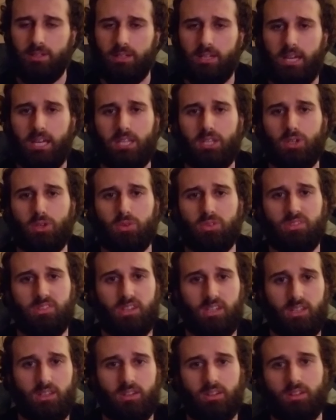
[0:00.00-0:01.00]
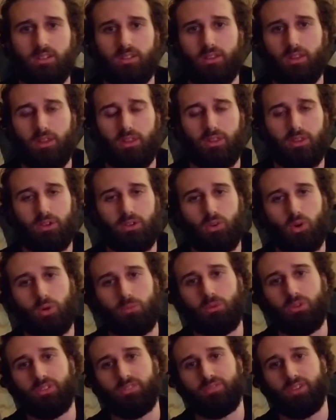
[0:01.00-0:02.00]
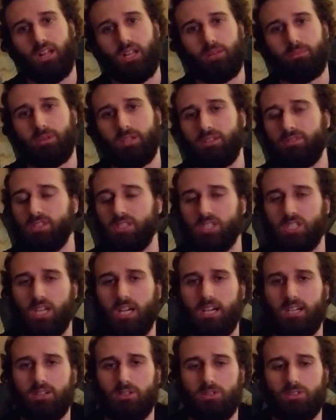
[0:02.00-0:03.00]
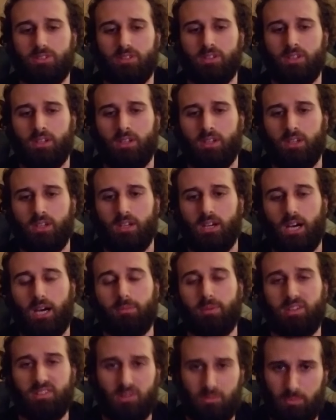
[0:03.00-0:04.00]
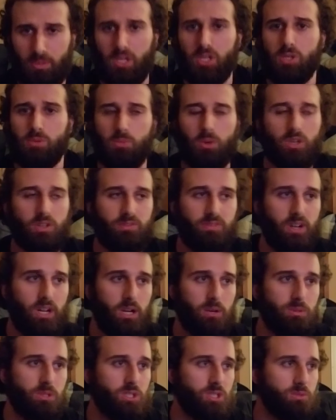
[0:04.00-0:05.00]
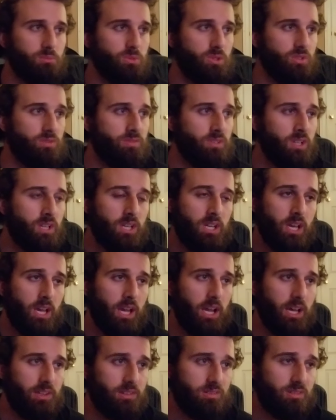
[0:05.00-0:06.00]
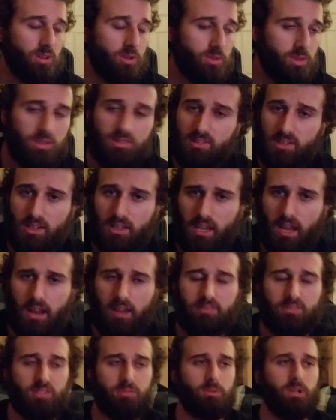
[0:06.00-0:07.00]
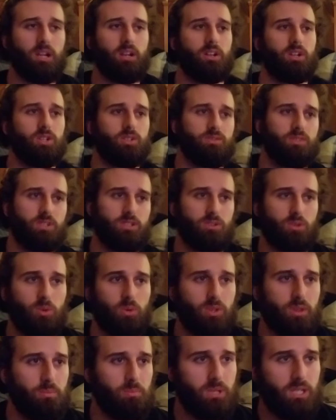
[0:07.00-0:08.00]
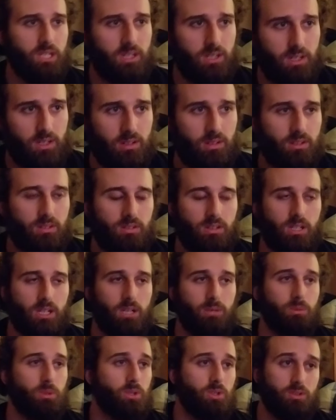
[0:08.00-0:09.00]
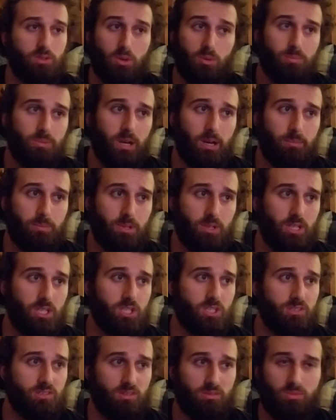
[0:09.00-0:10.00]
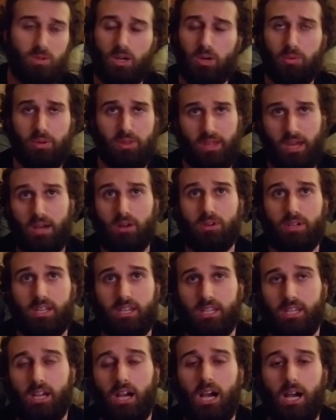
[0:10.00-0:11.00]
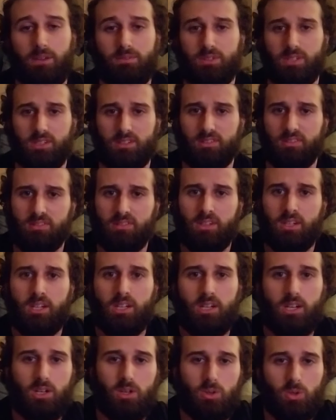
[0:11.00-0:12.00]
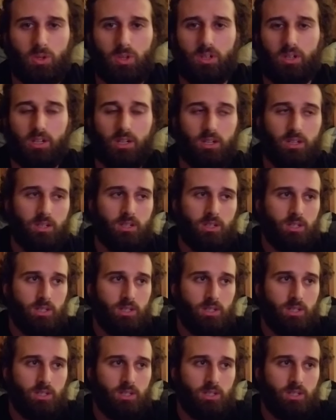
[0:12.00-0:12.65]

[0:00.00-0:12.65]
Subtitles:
and using the normal development of a child as the benchmark for how we should move. And so this can have some carryover into orthopedic or adult populations as well, without any obvious or